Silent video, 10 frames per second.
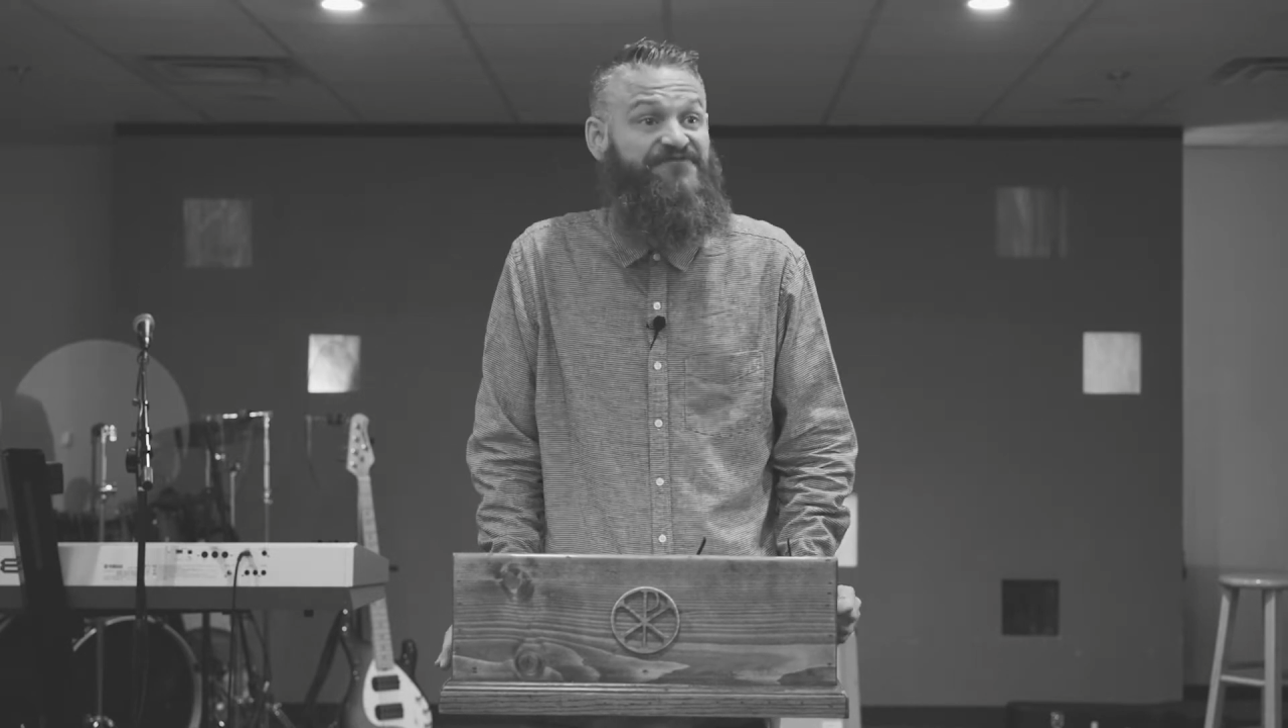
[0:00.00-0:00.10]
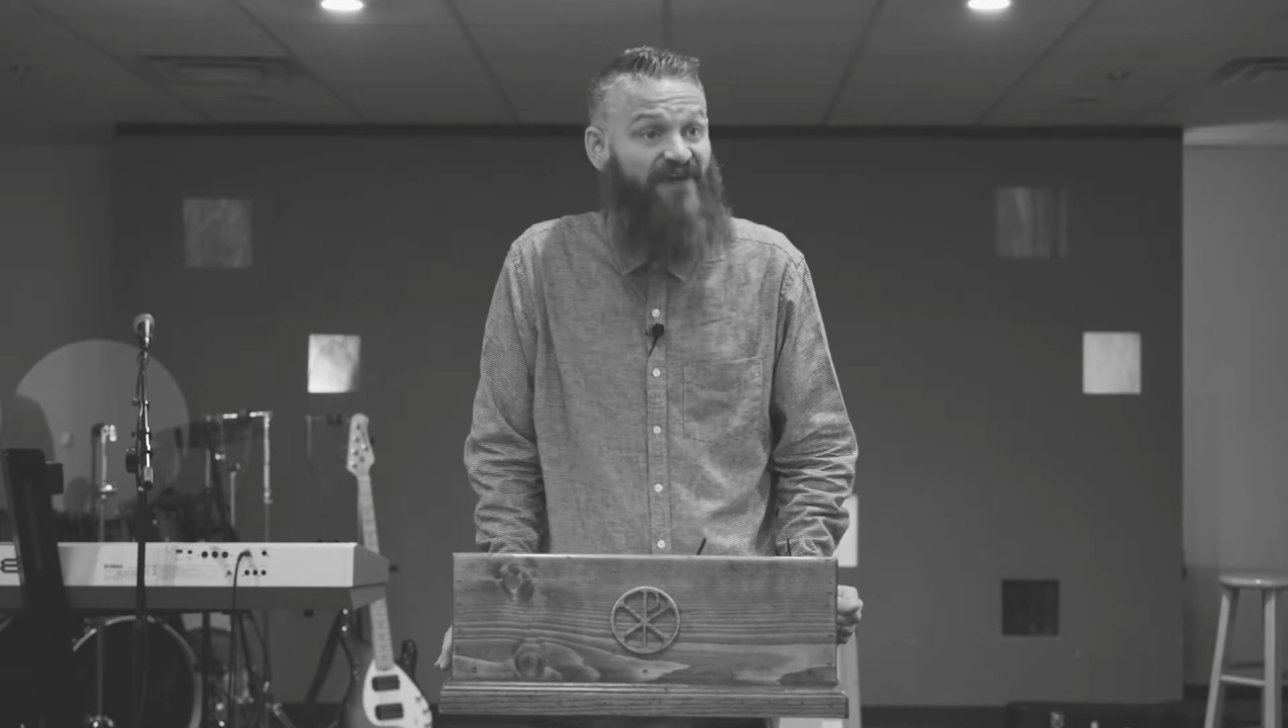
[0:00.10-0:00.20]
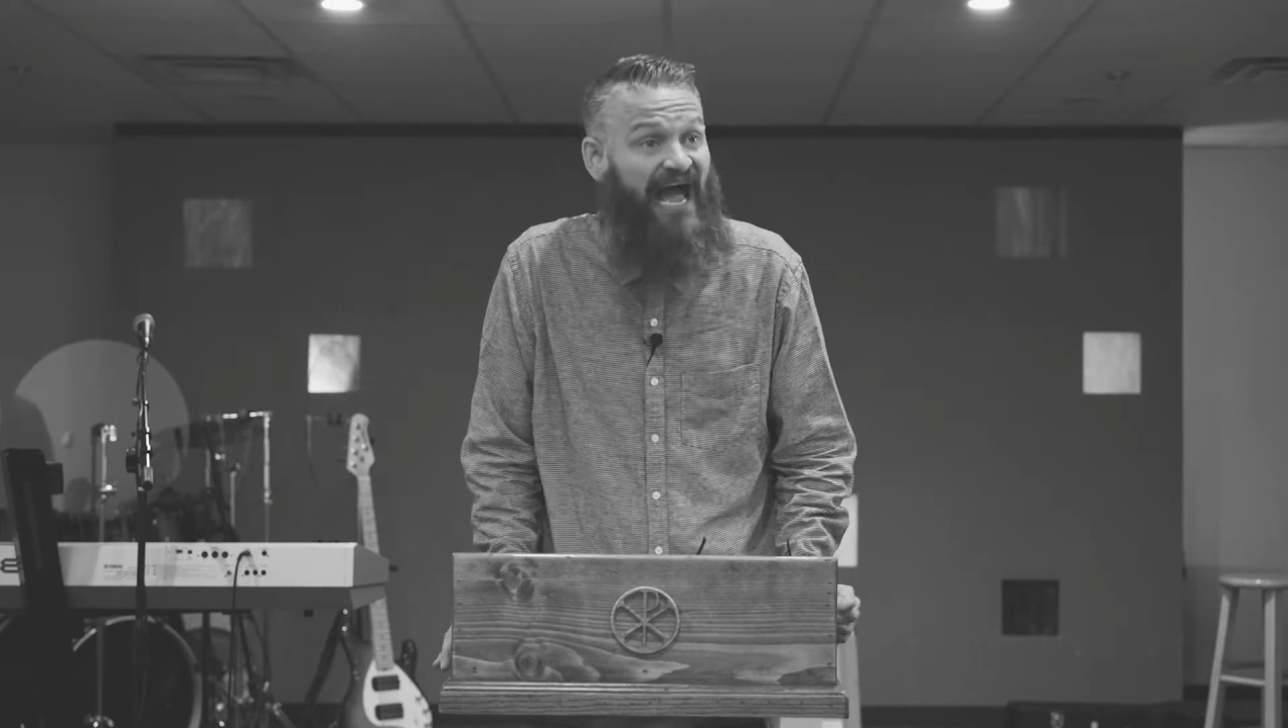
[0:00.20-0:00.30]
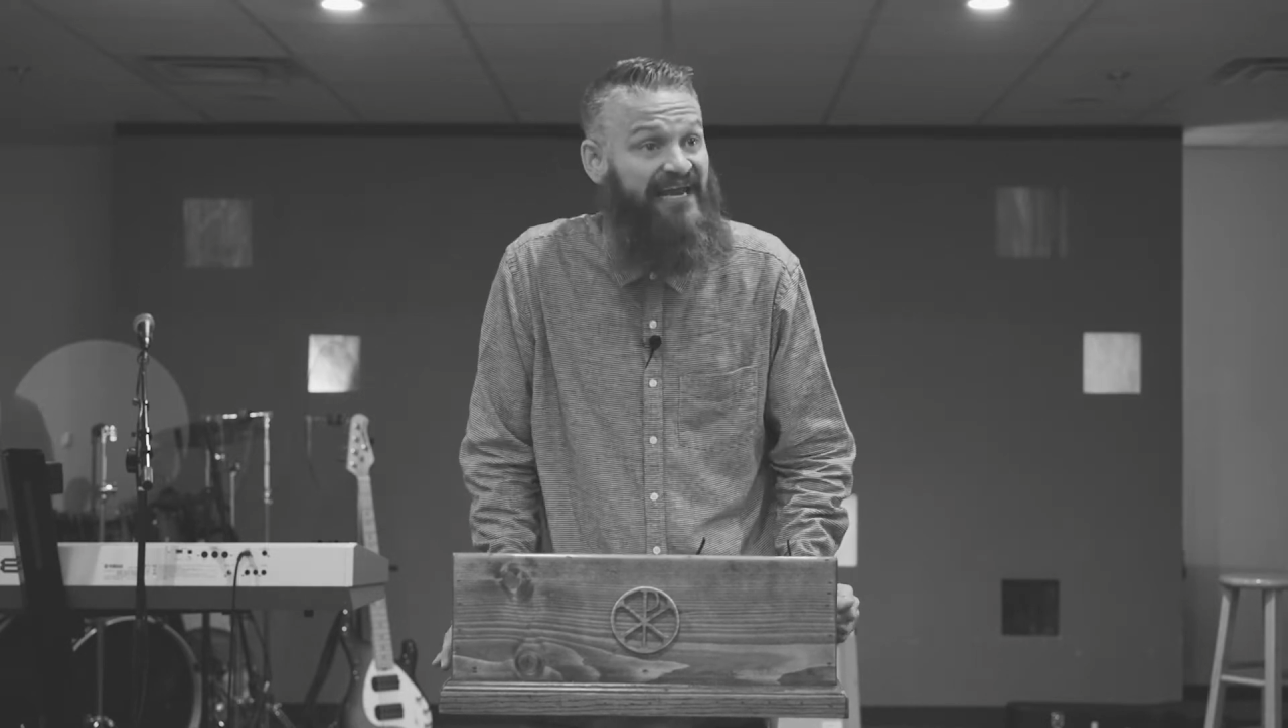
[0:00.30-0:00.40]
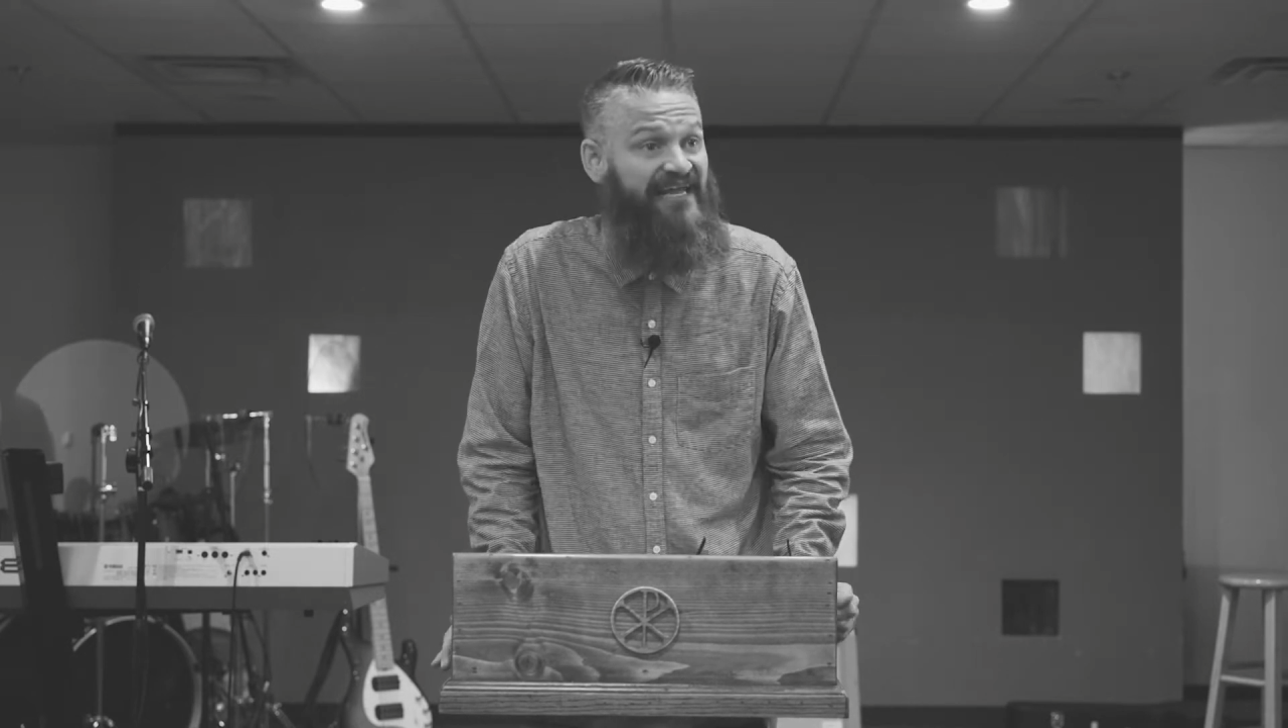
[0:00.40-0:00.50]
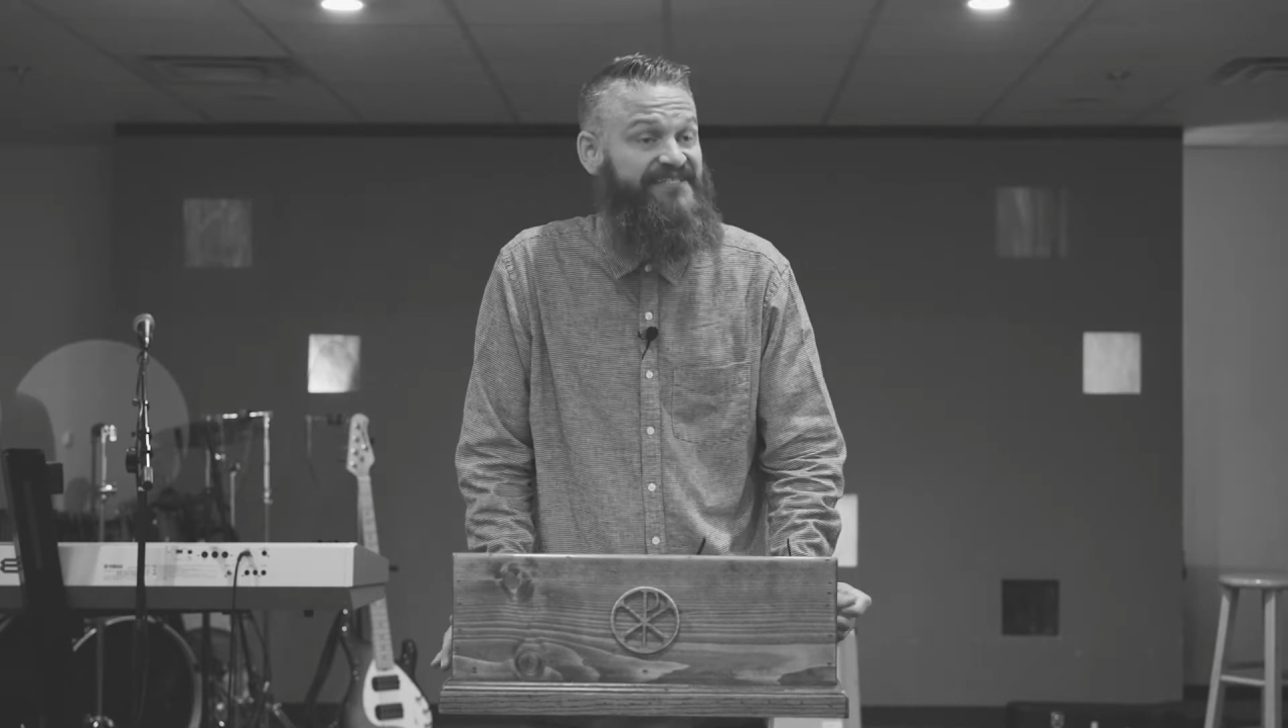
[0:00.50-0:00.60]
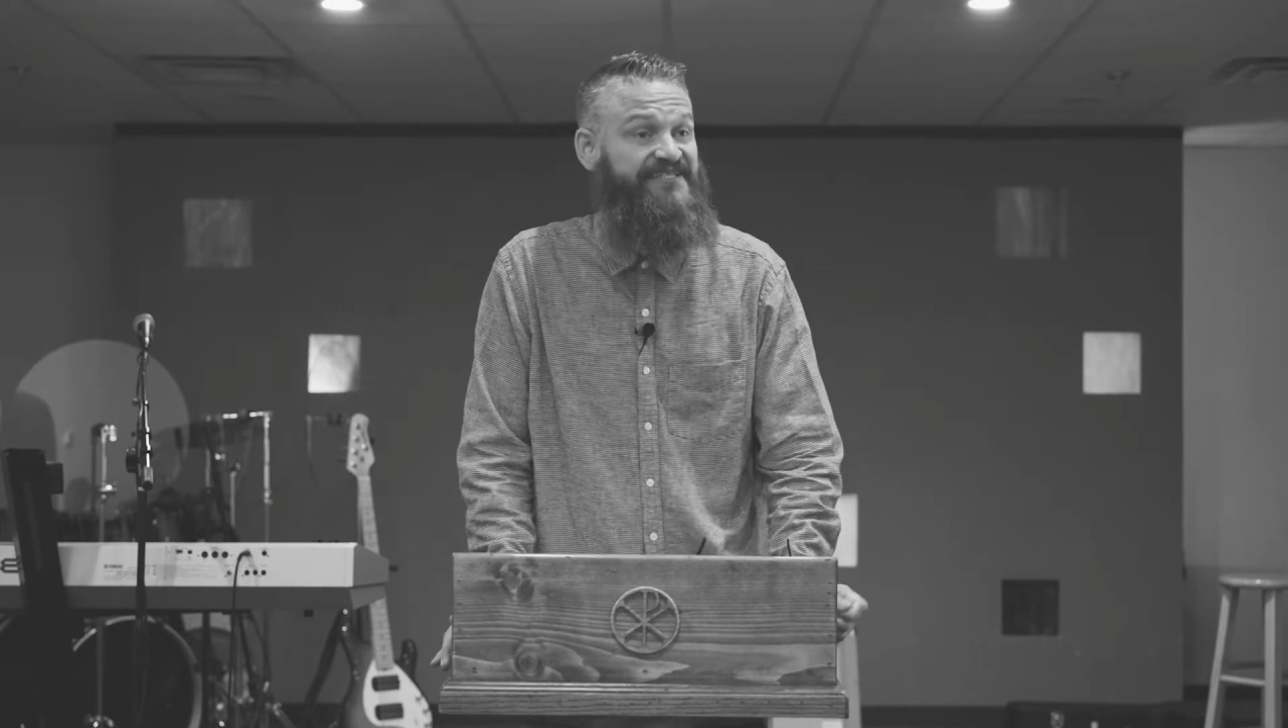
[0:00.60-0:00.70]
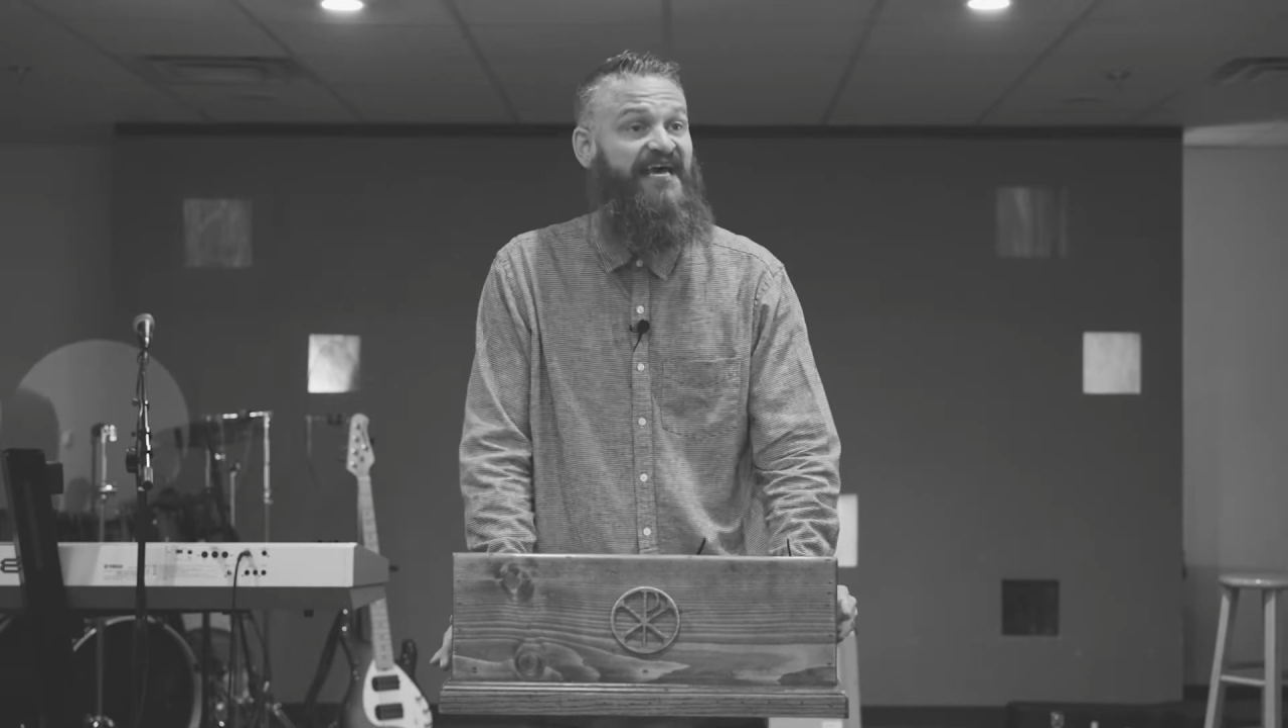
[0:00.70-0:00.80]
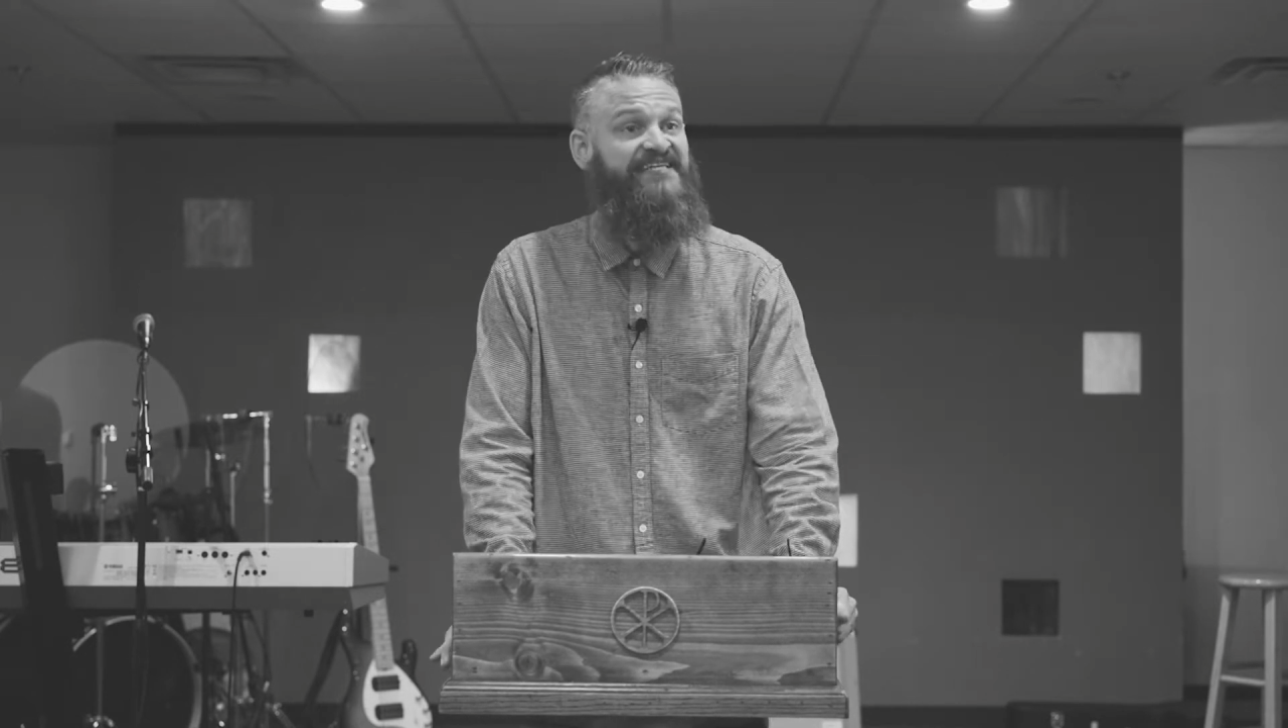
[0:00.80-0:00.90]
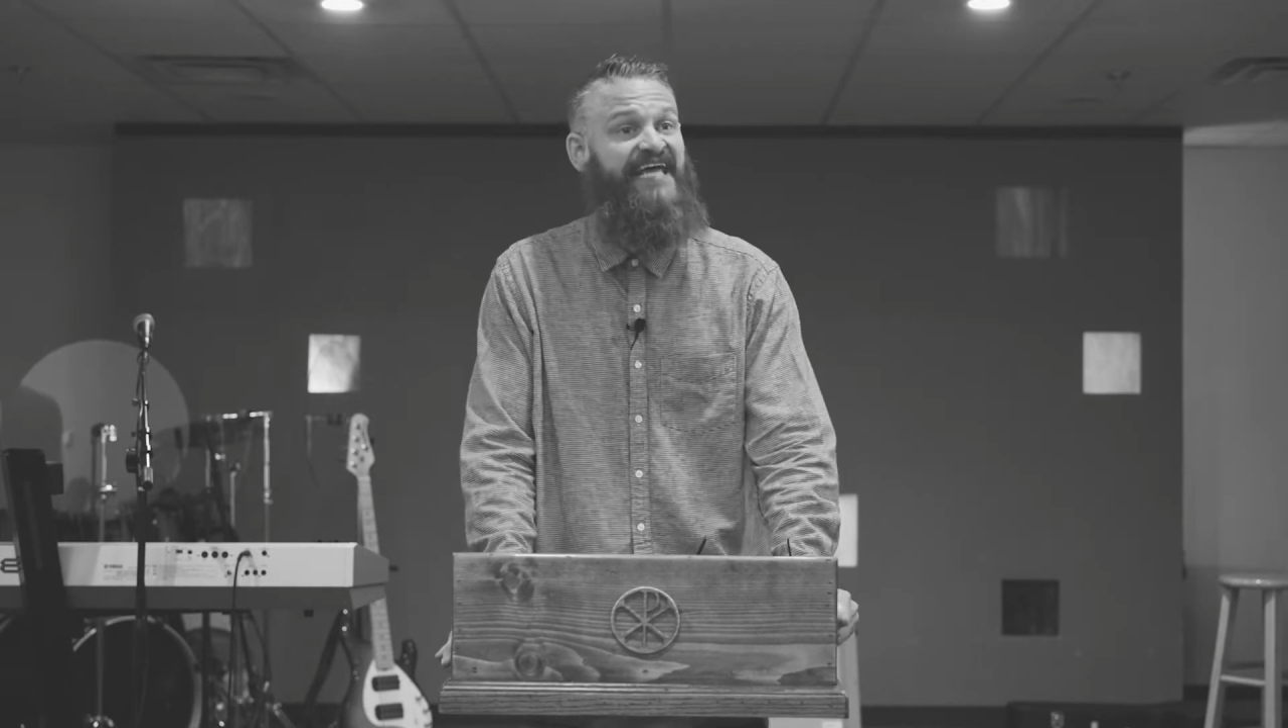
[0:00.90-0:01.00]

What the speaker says: violent.